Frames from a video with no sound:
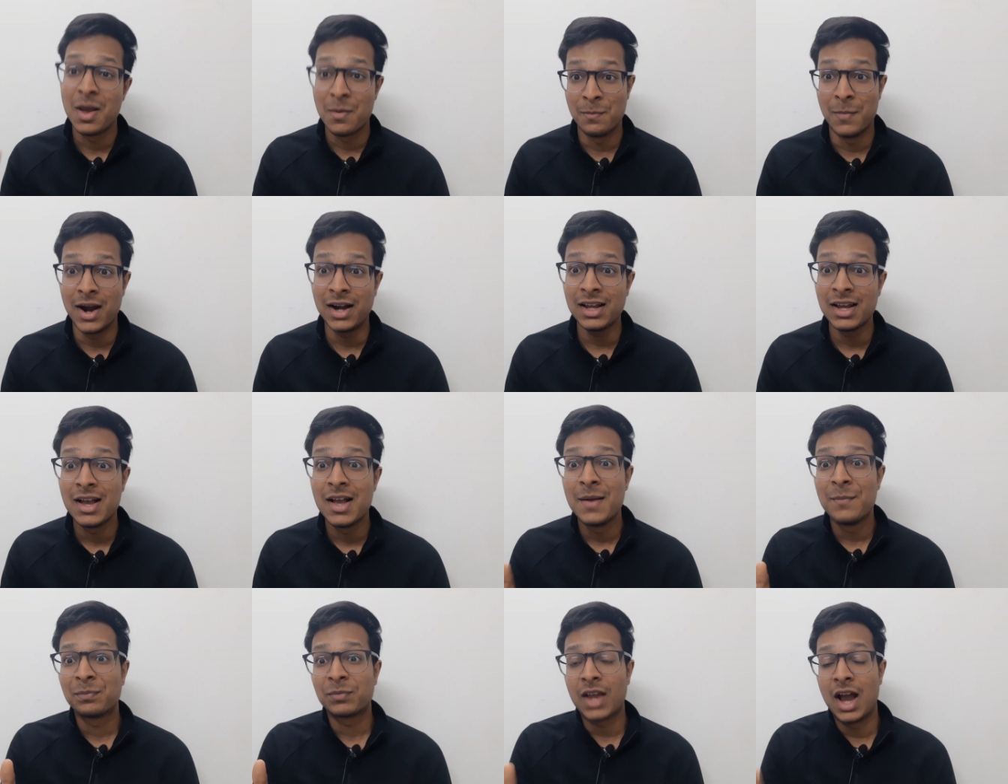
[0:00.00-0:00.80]
But
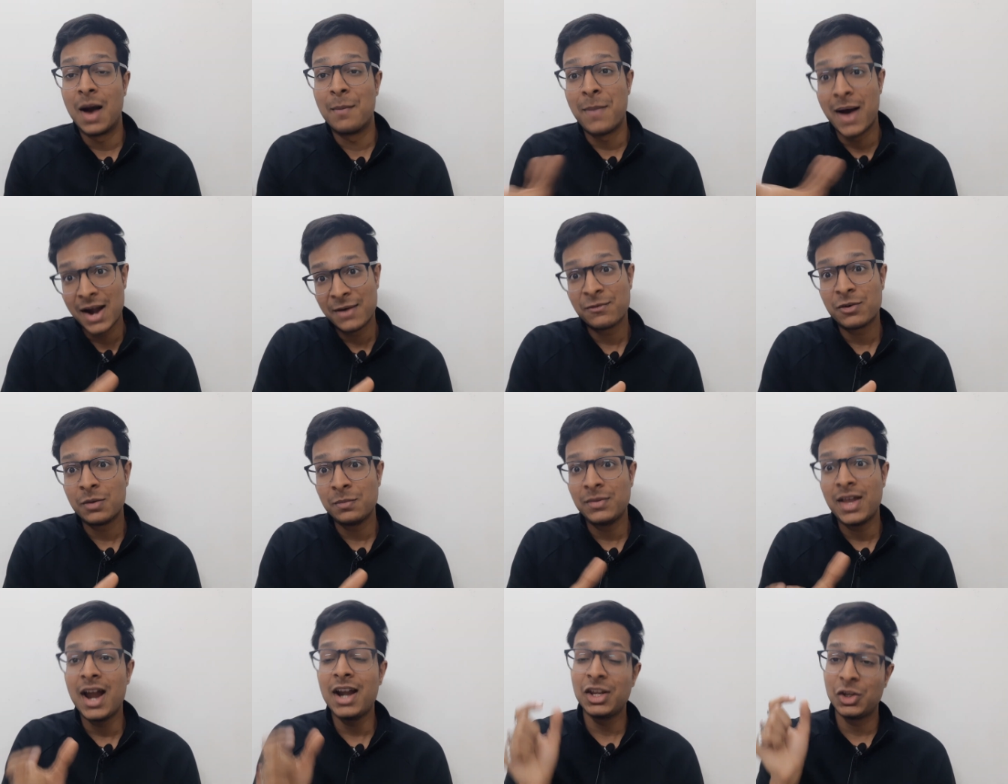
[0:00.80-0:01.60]
apart
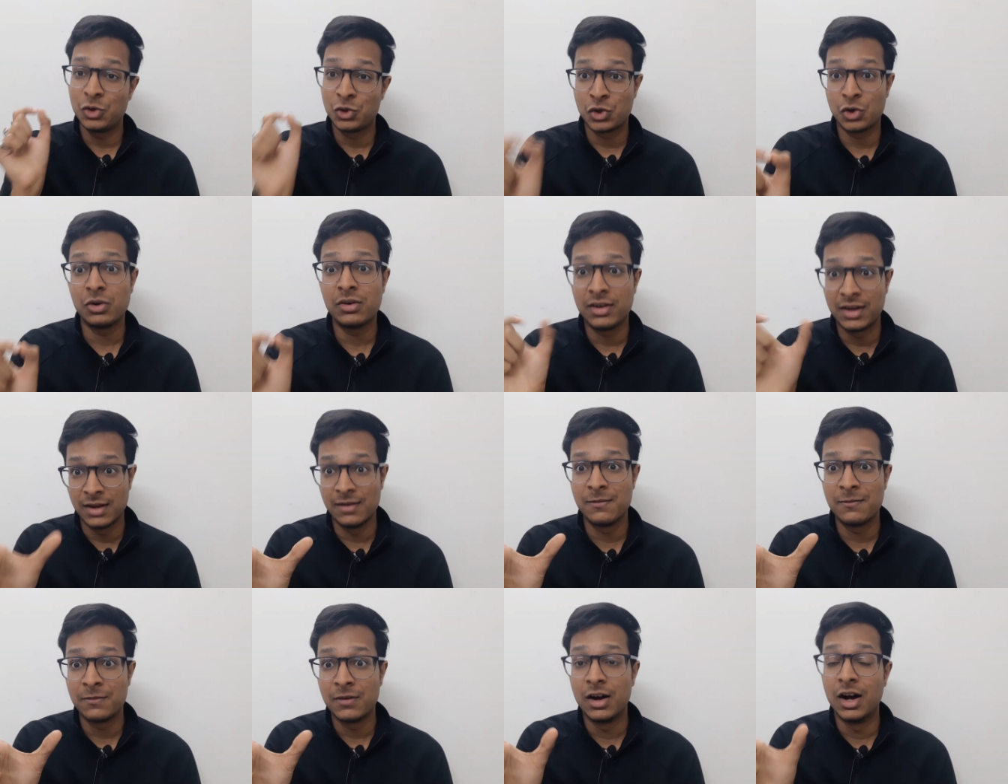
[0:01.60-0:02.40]
from that, you should
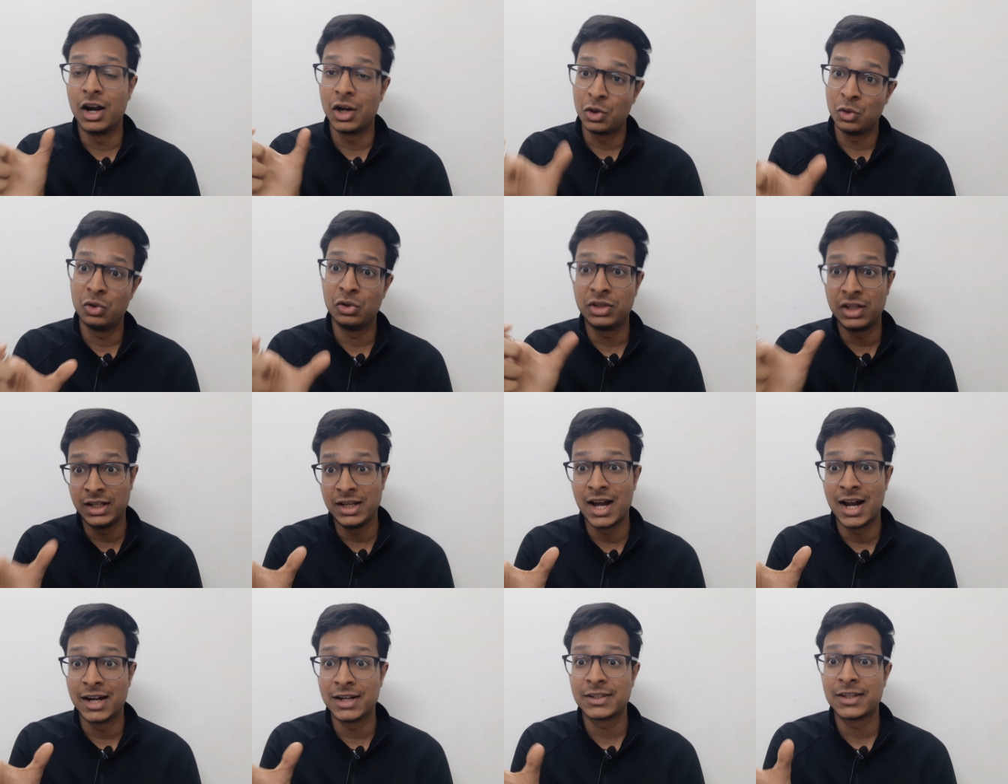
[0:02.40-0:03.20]
give 2 to
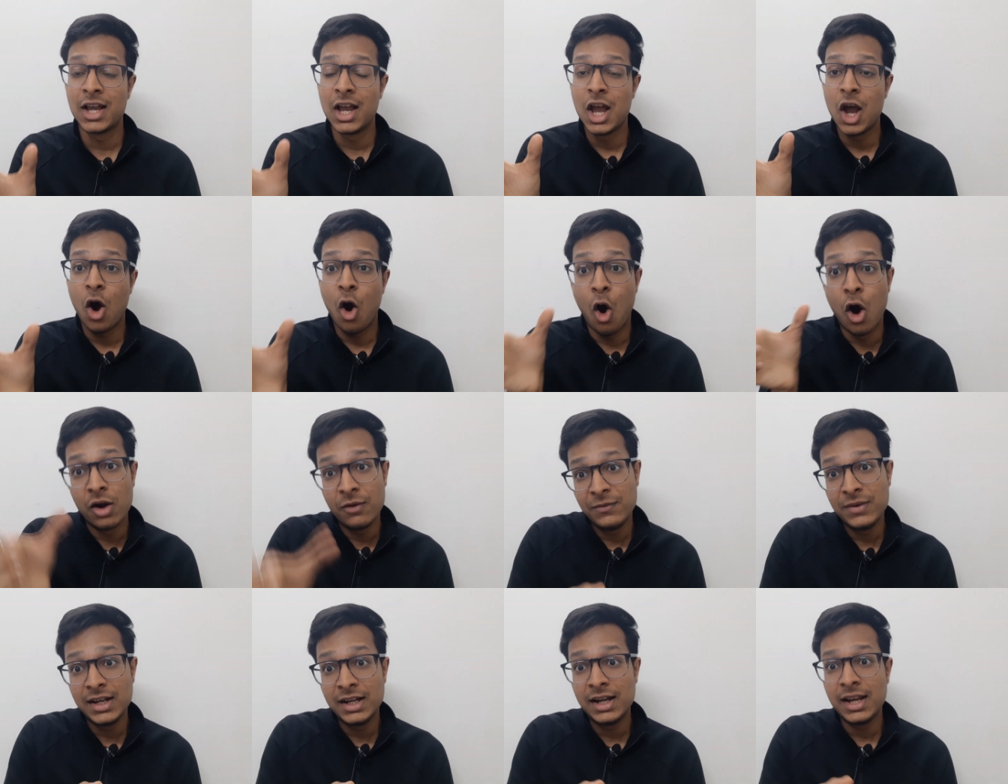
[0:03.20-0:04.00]
3 hours
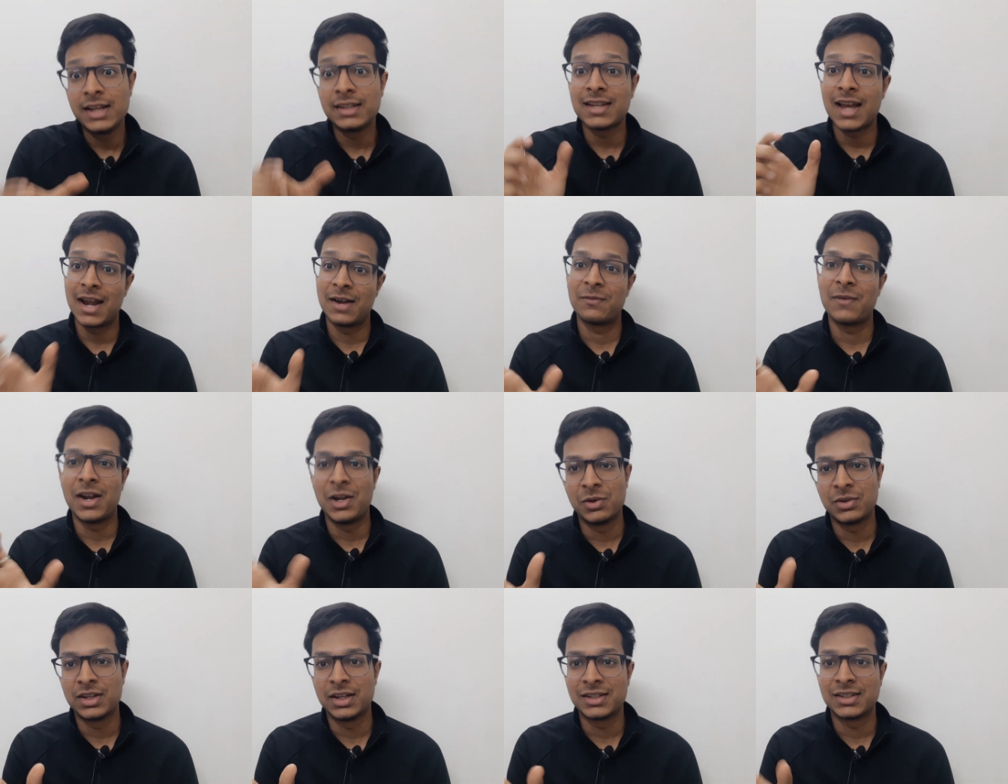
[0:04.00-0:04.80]
on weekdays and
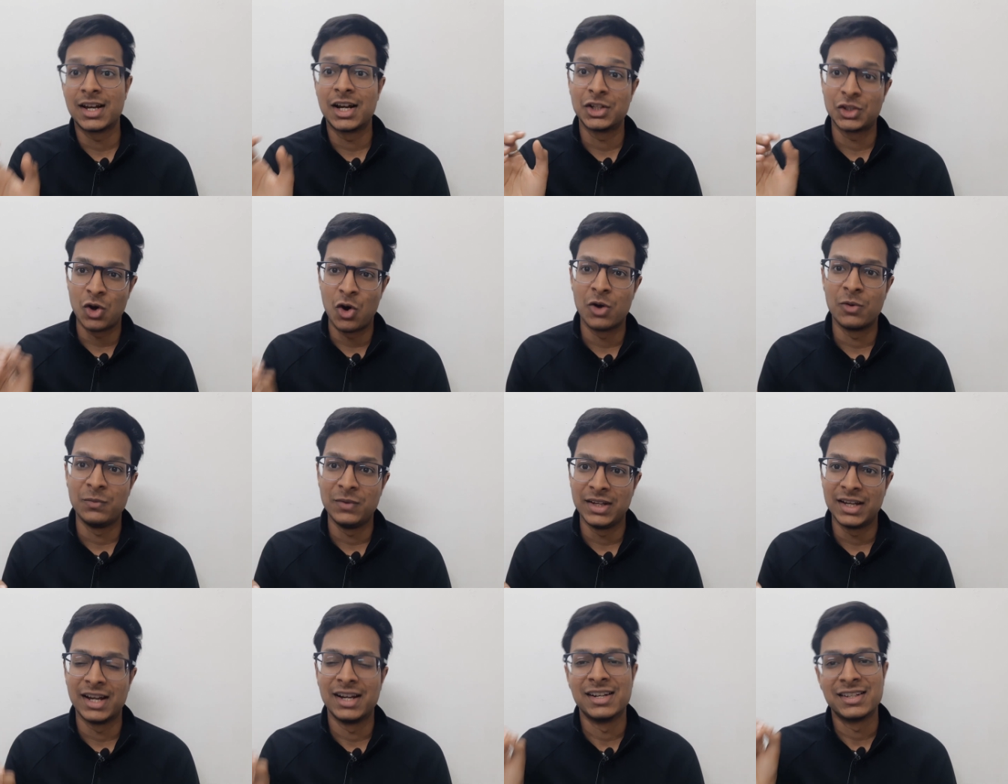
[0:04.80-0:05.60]
5 to 6 hours on
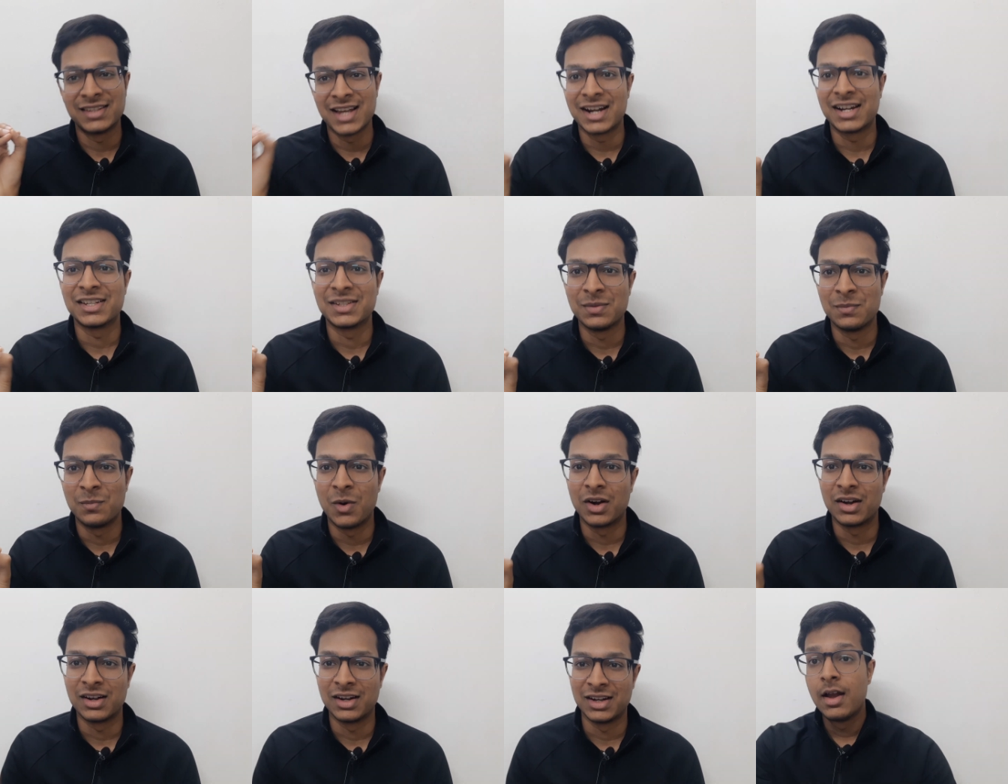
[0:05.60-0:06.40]
weekends. That is
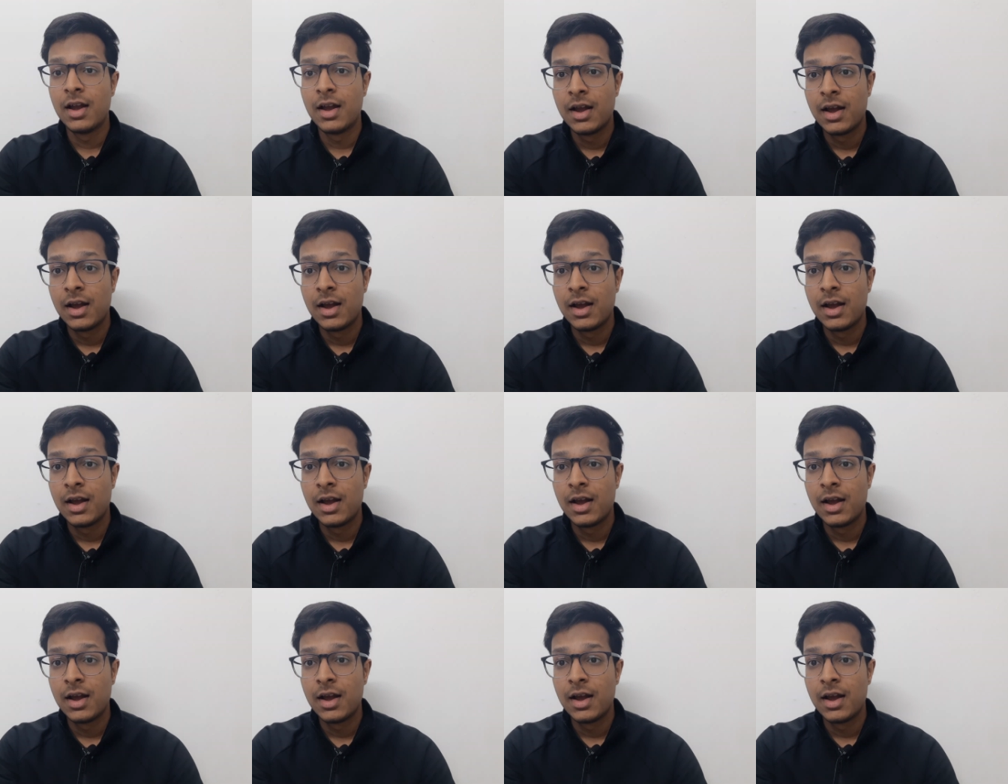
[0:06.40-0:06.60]
important.